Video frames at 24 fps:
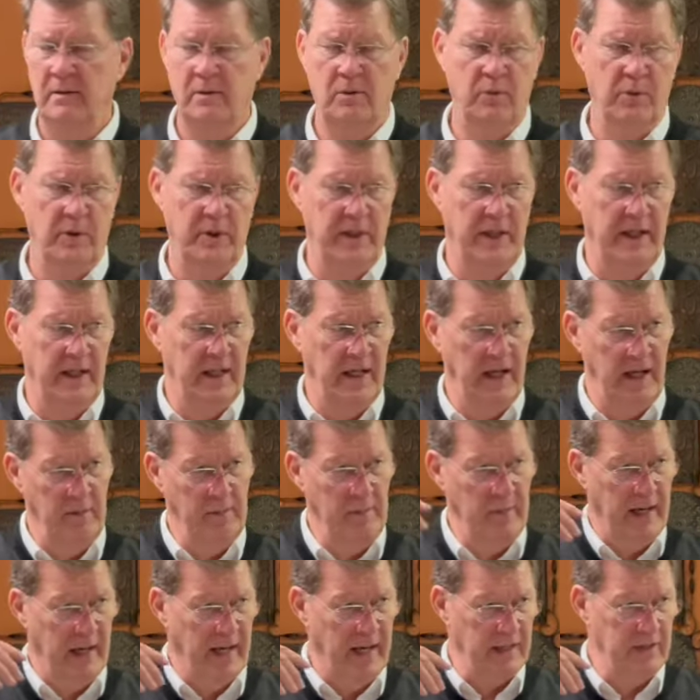When they
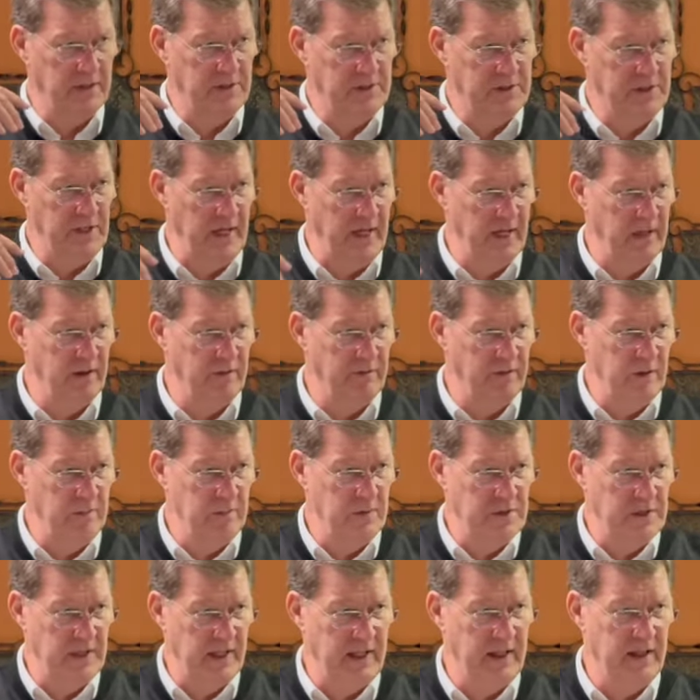came back, 10 of them
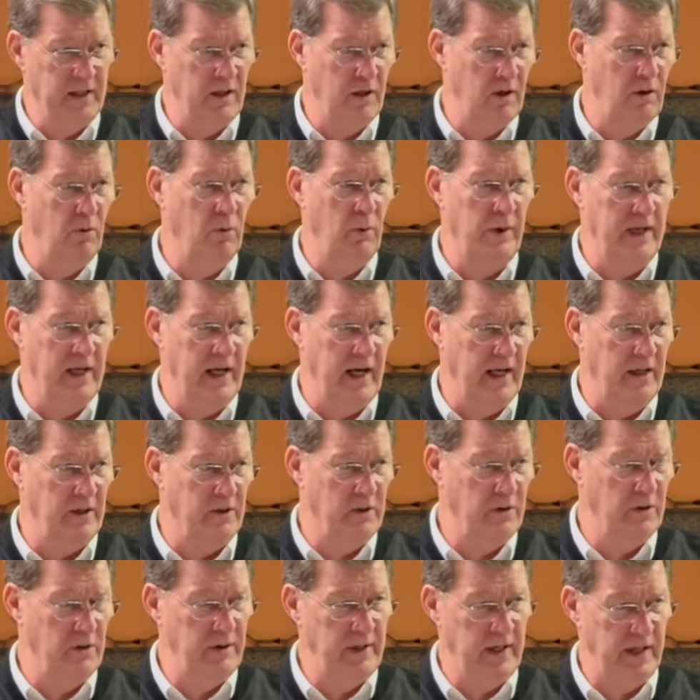said, no, we can't
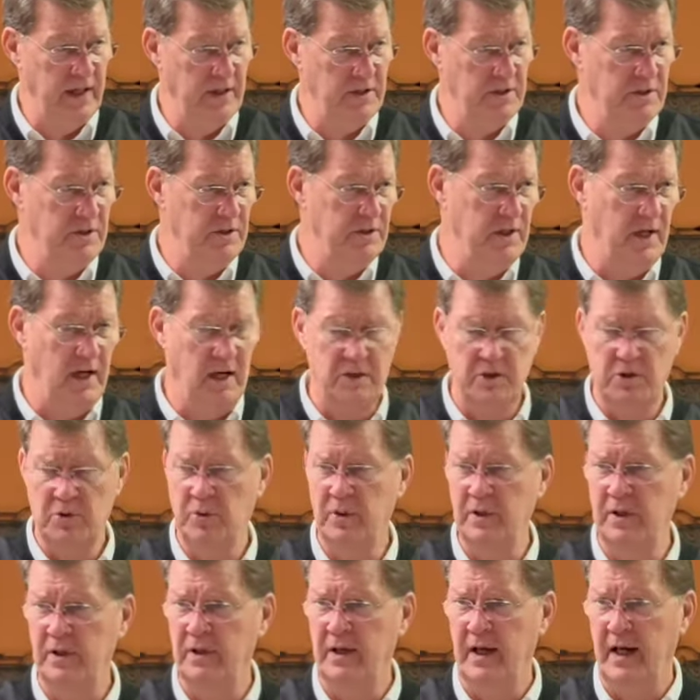do this.
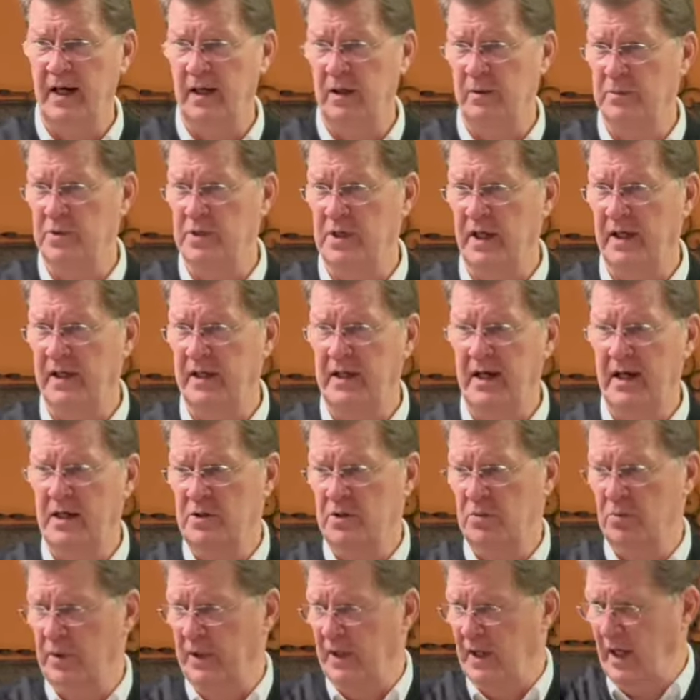Joshua and Caleb said, yes,
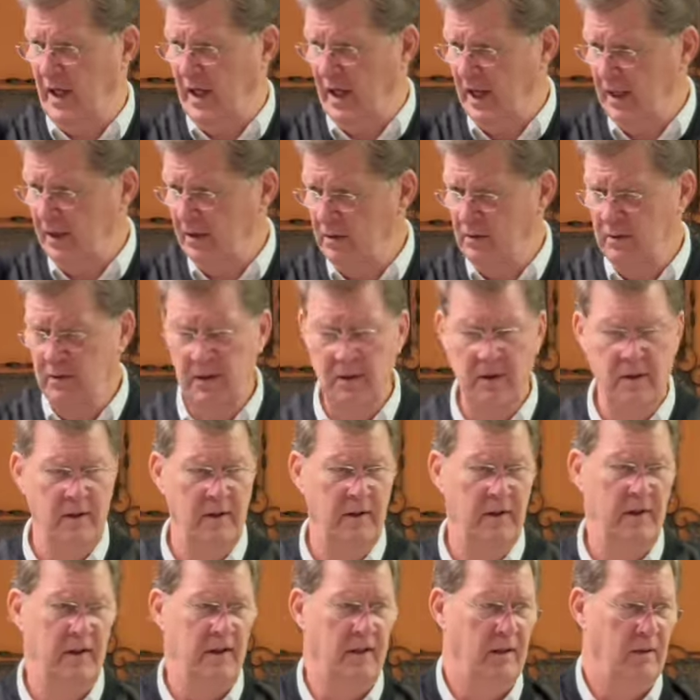we can.
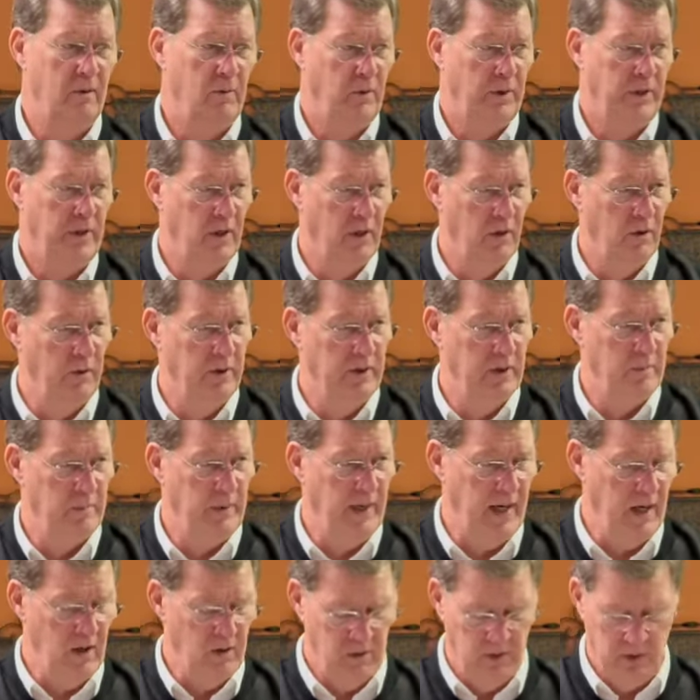We go in the
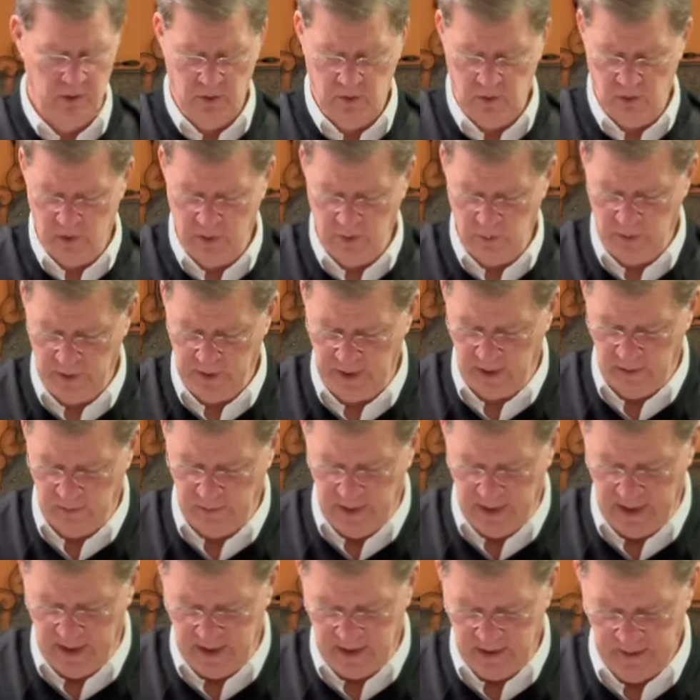power of the Lord, we can
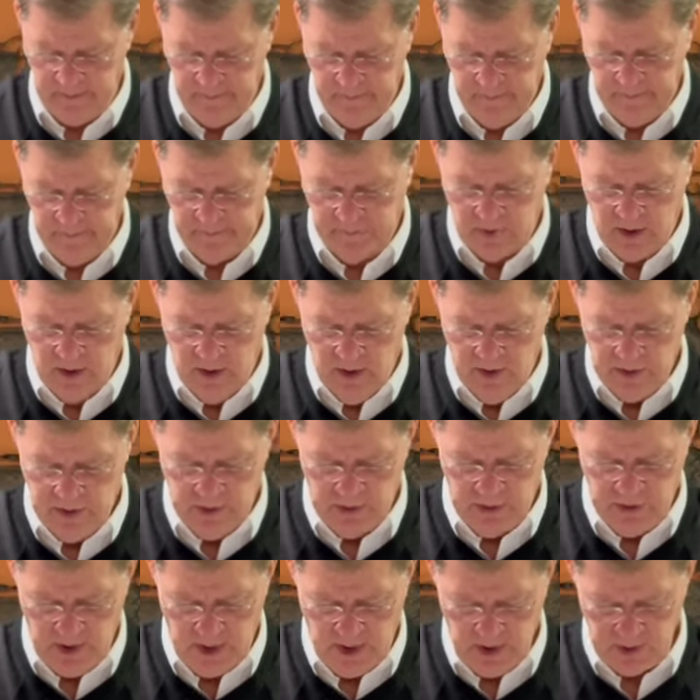make it. So
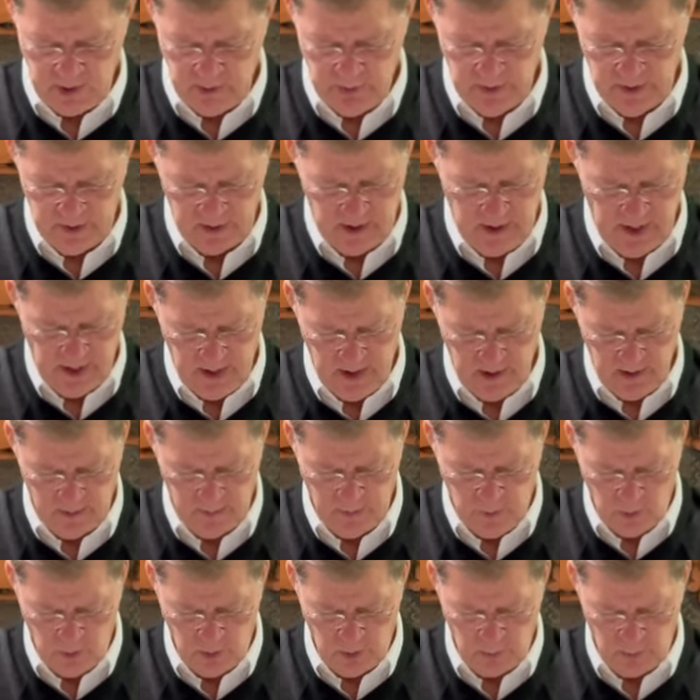Joshua and Caleb
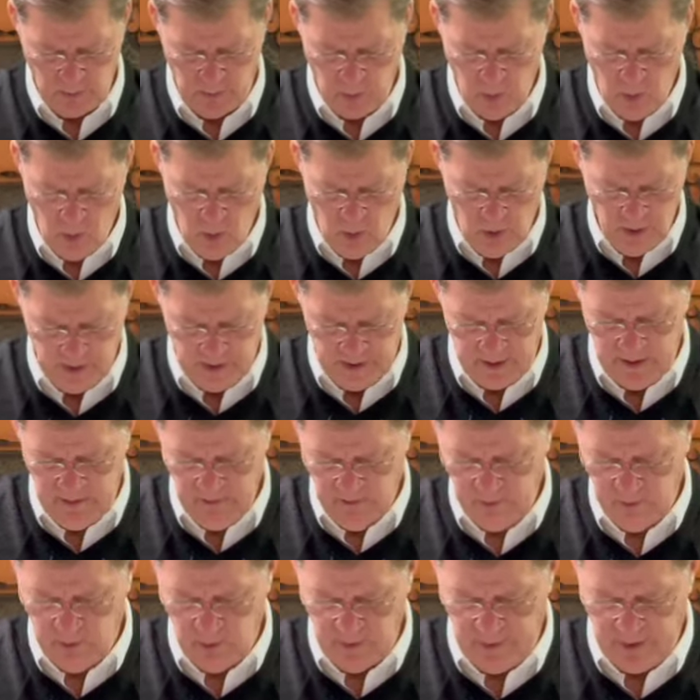were rewarded
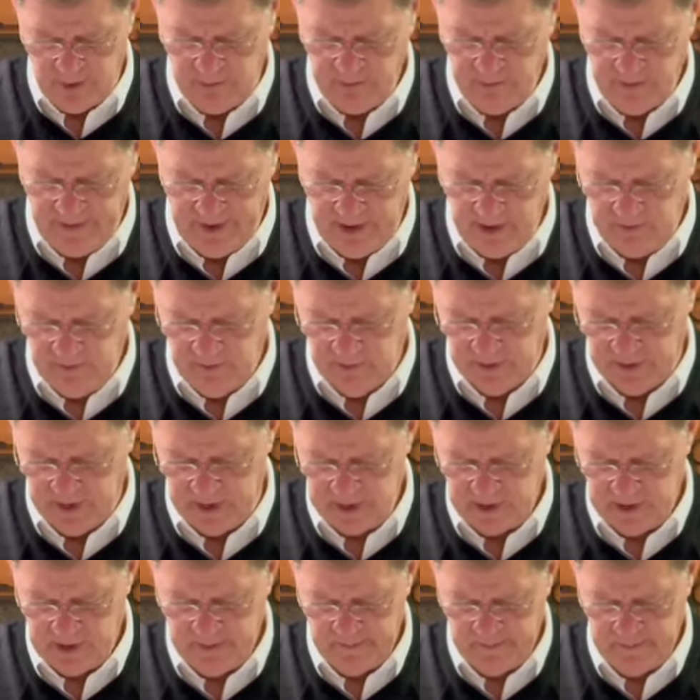for their
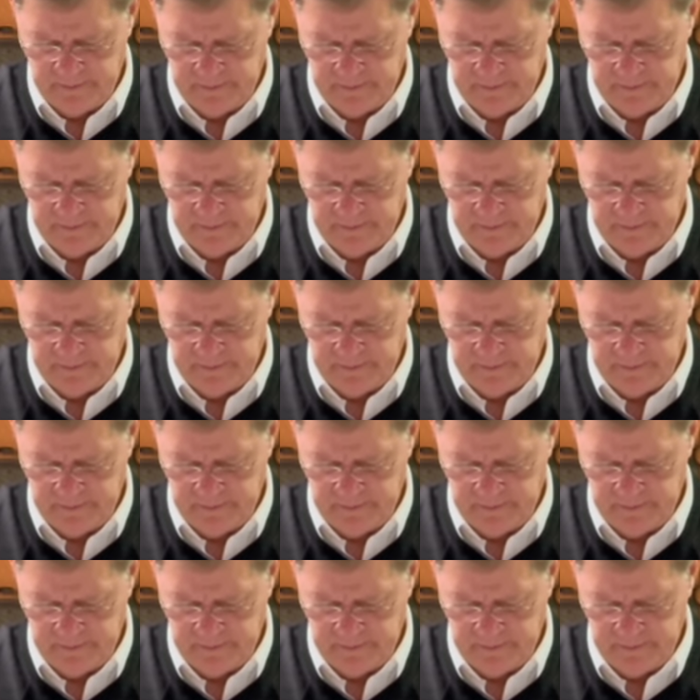faithfulness.